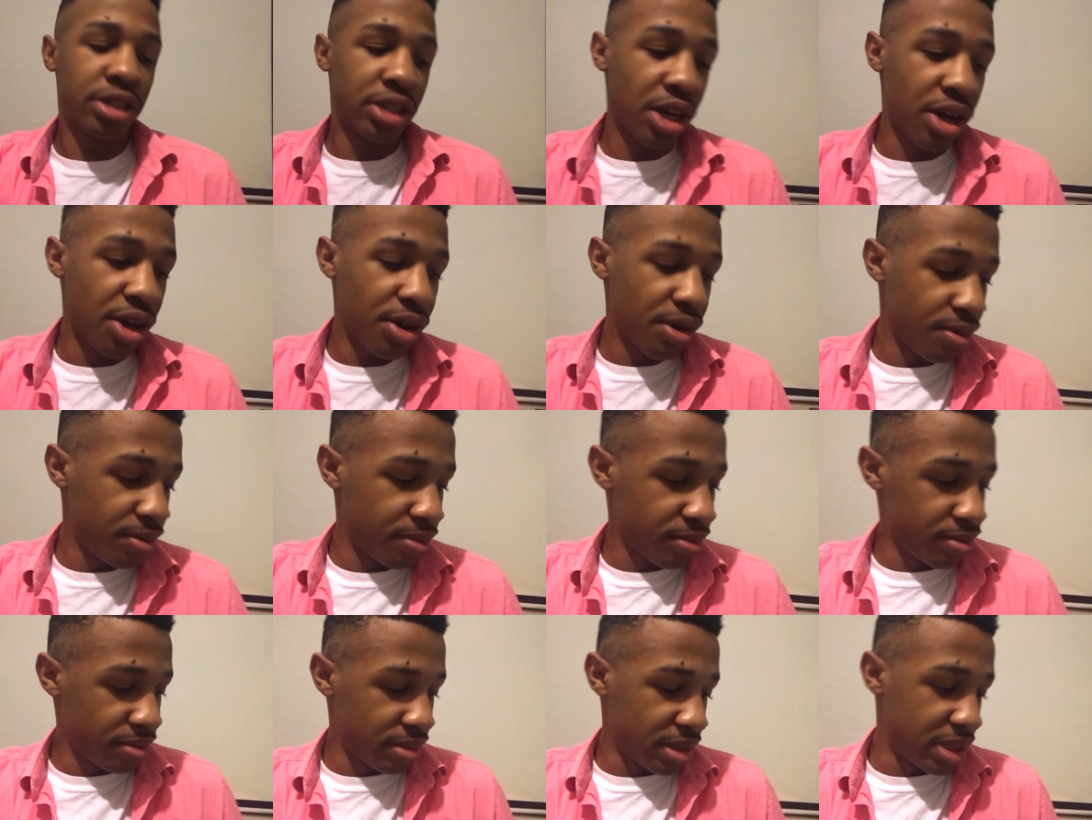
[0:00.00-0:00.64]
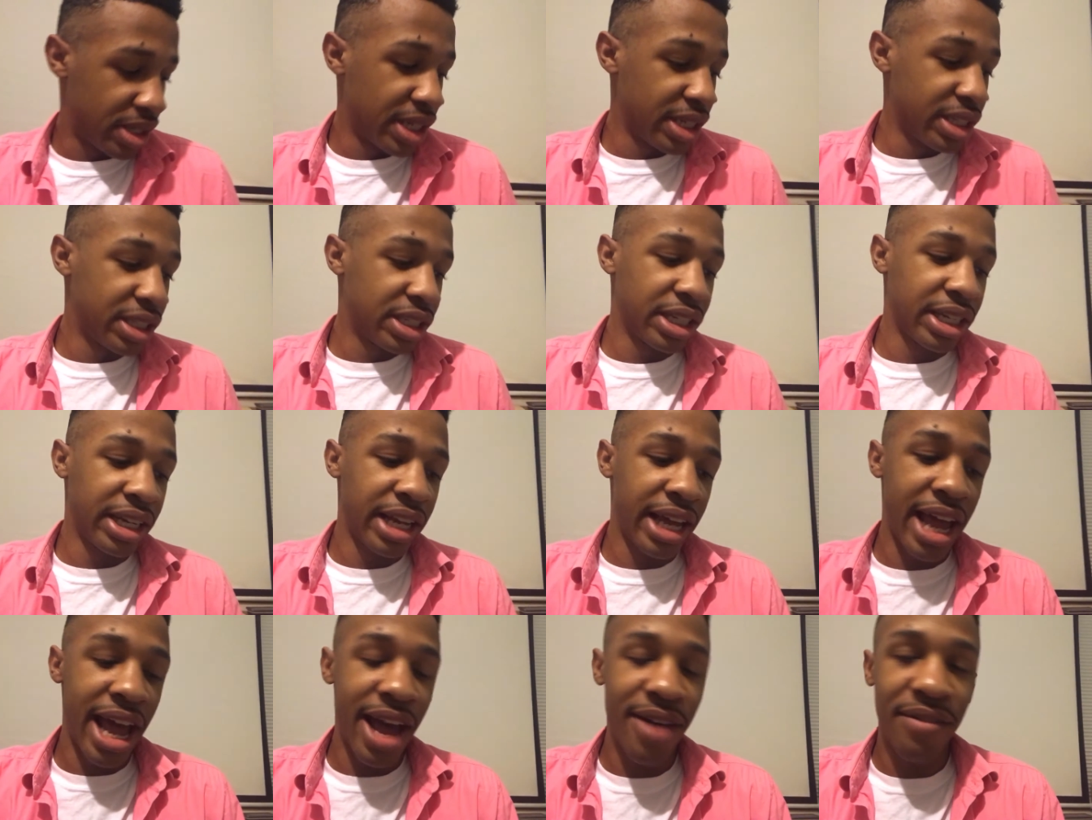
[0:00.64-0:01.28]
So
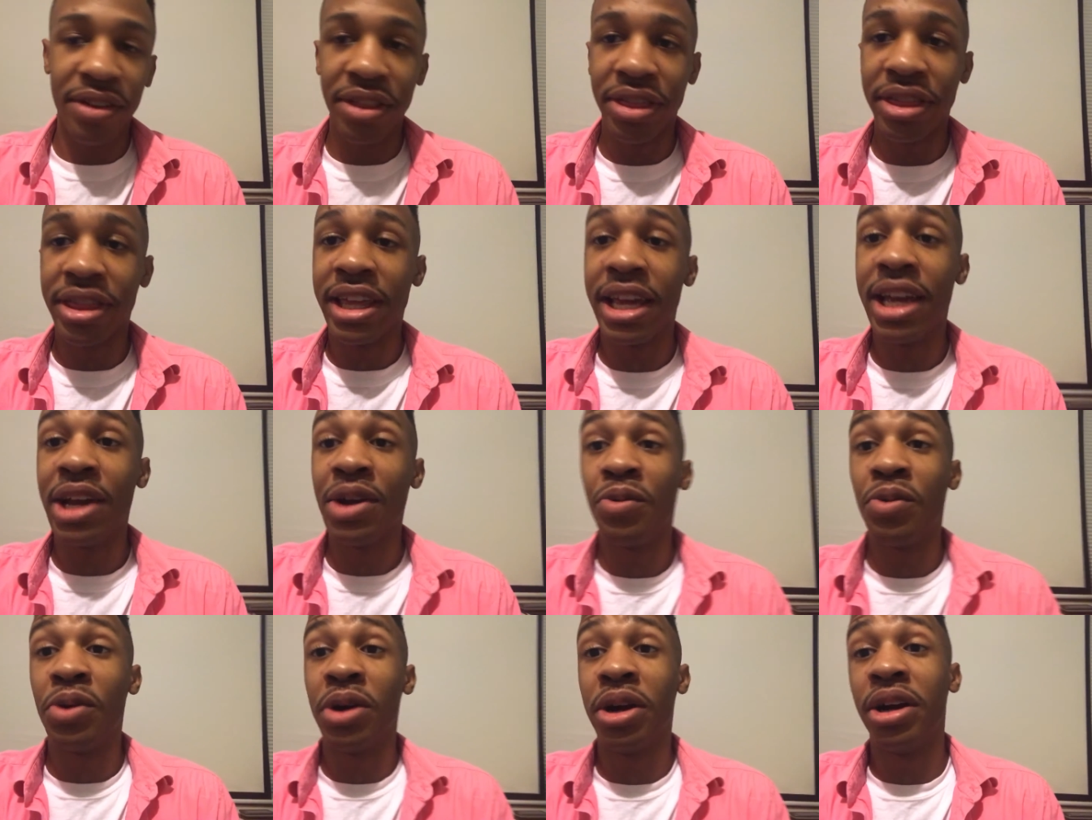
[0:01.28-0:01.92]
essentially they have a thing